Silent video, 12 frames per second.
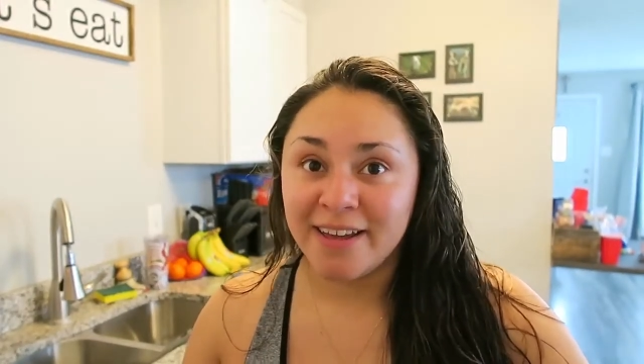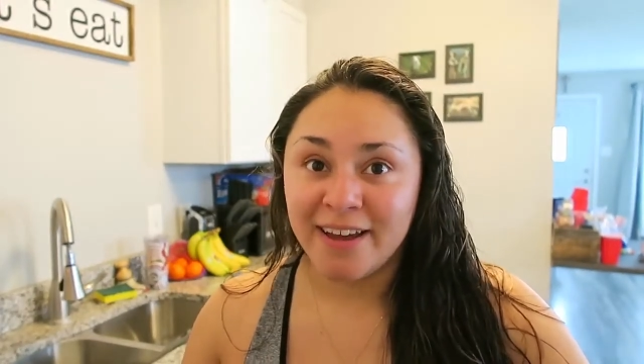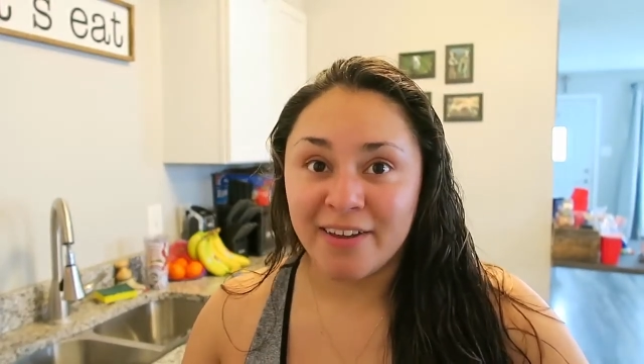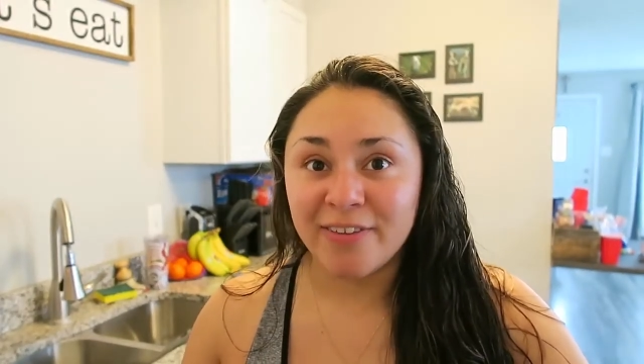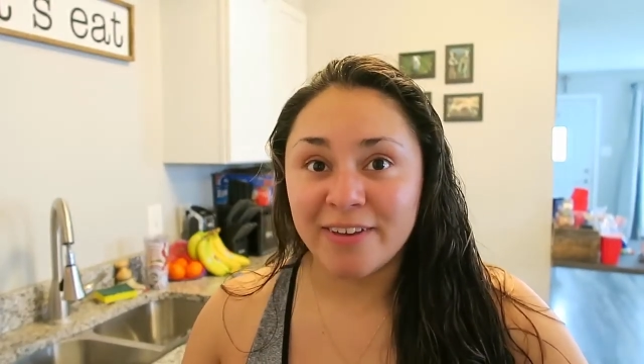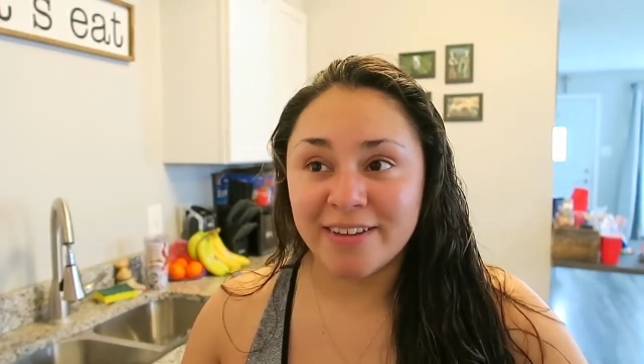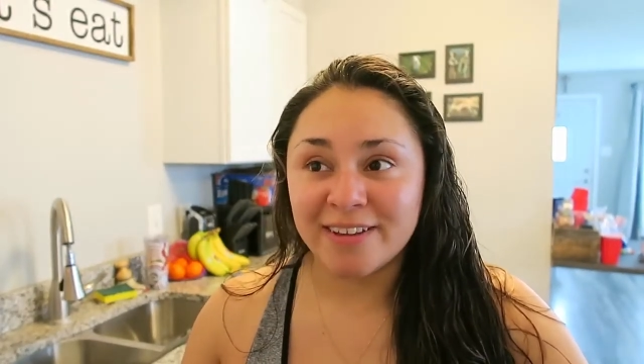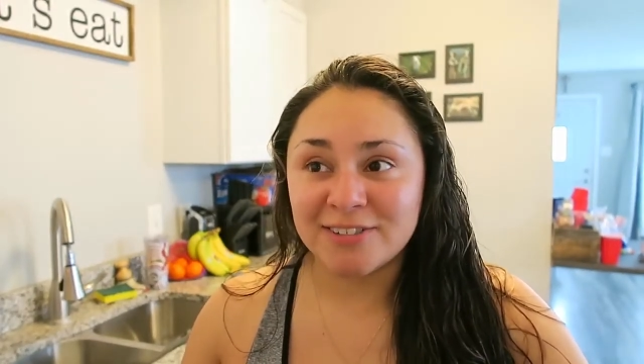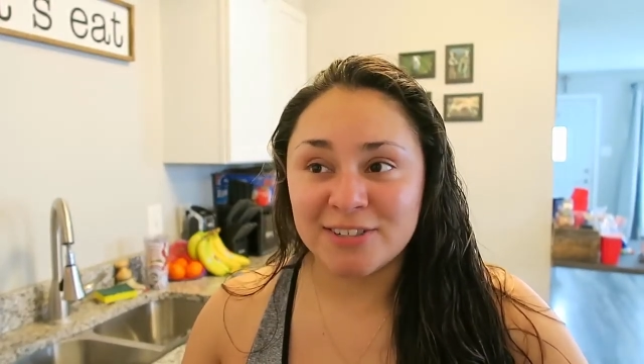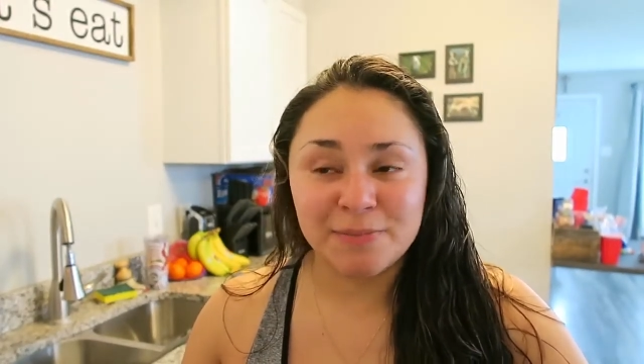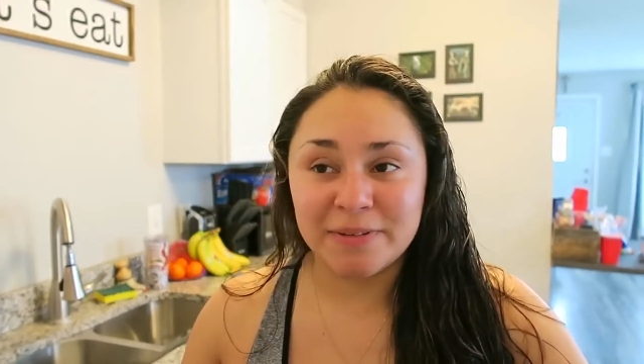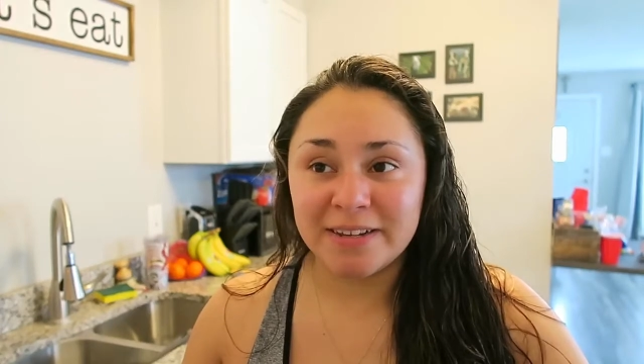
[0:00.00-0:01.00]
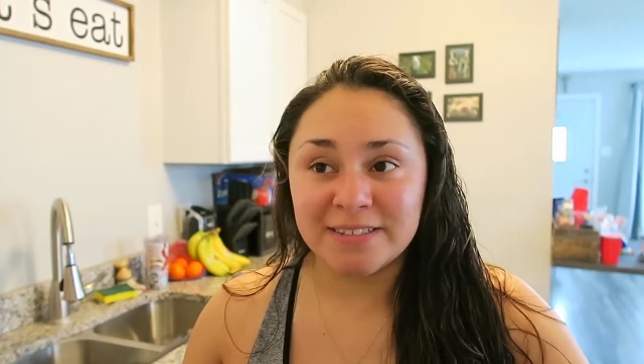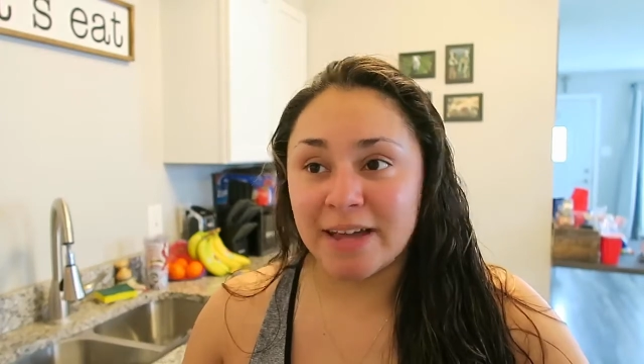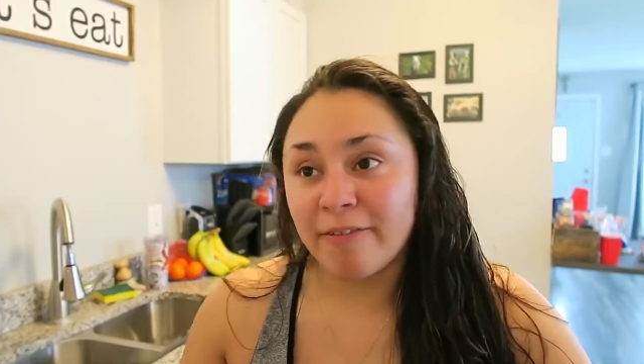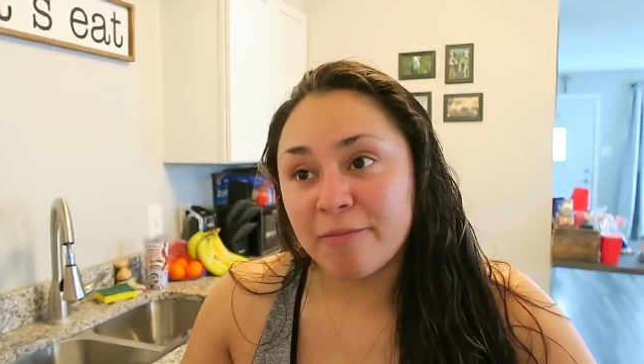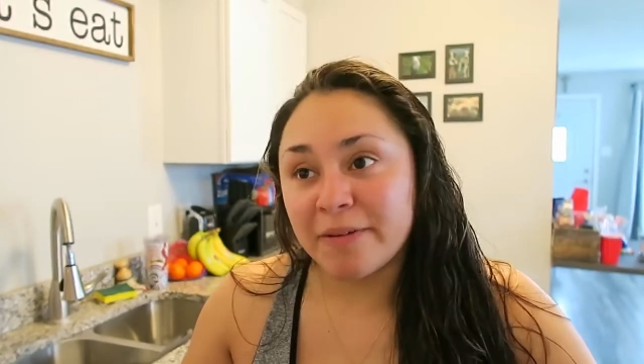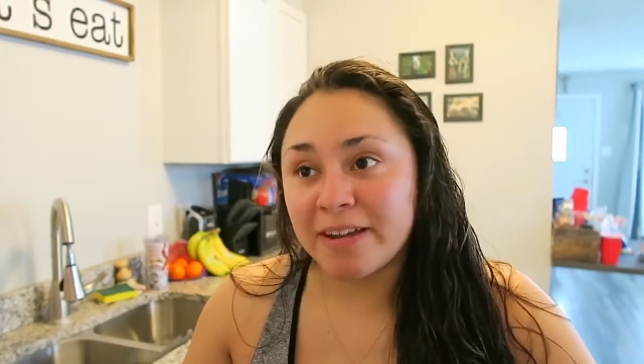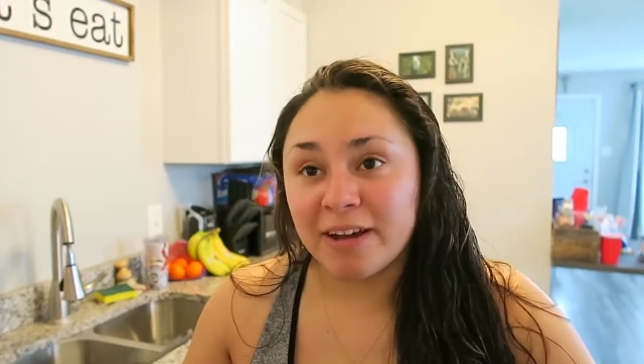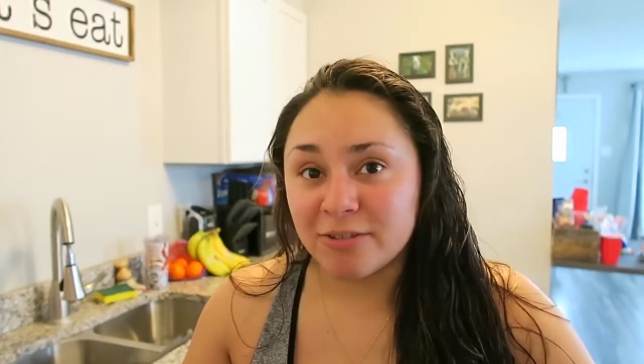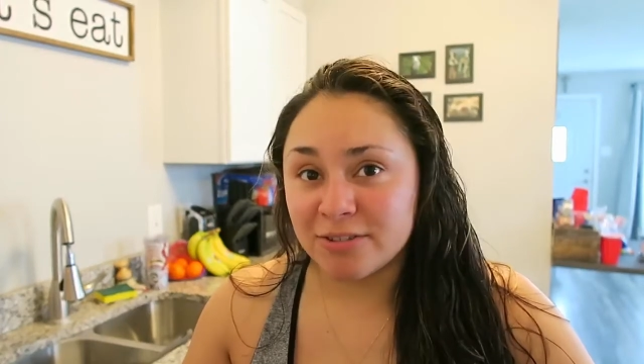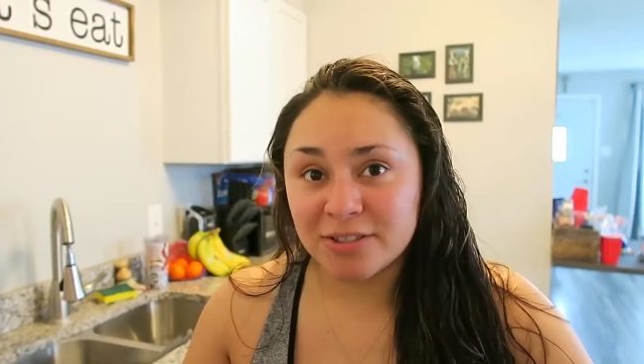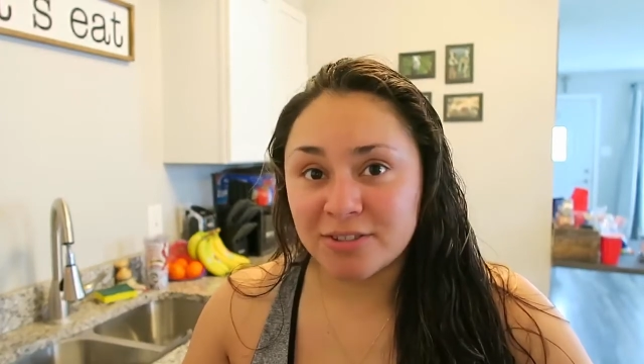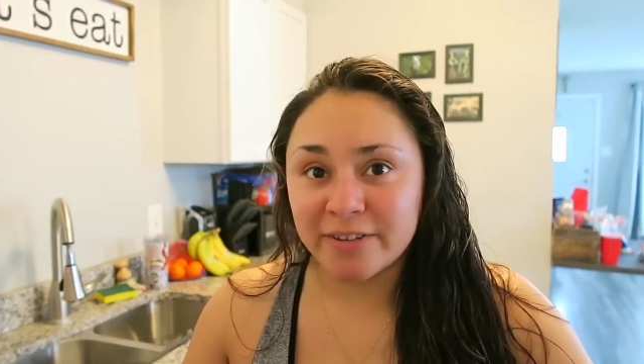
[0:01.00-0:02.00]
I think it's just because everybody
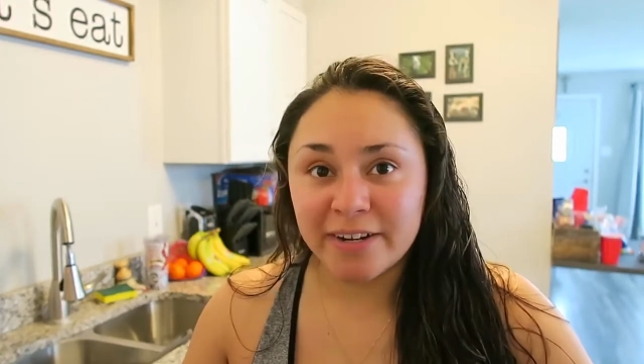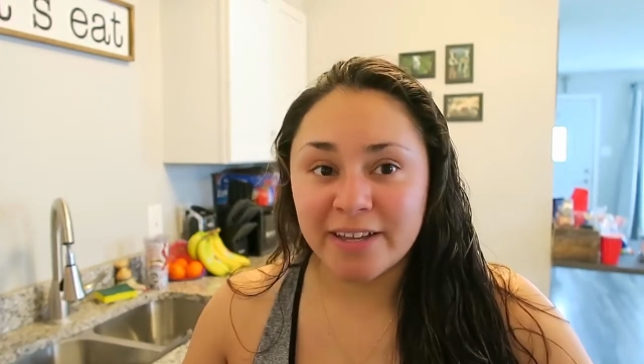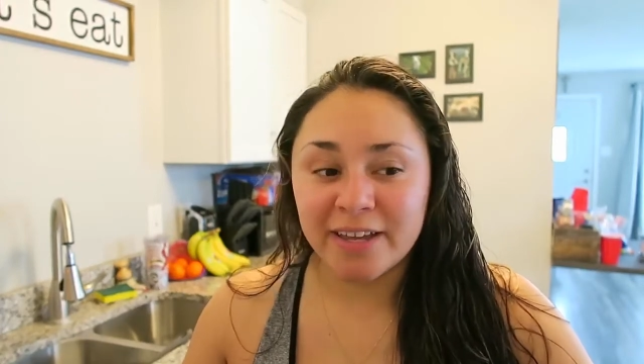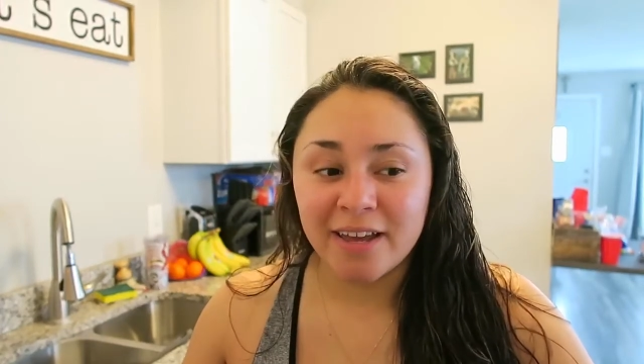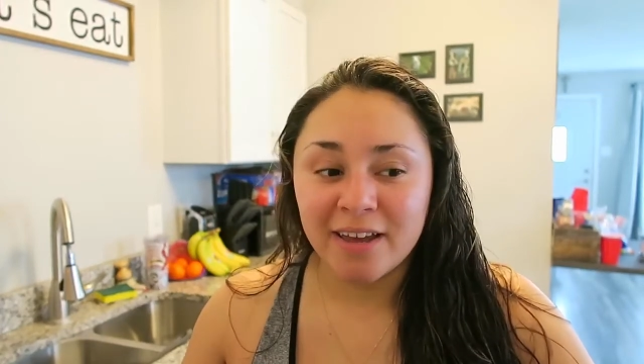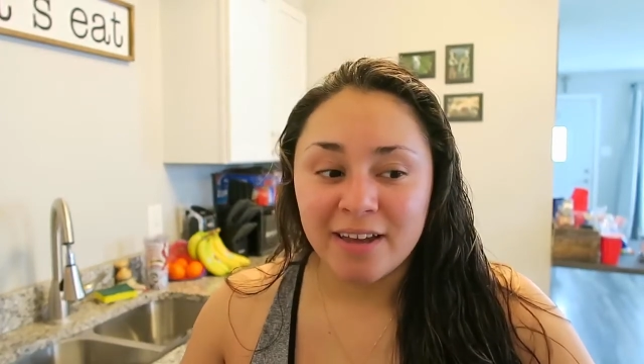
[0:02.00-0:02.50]
else is running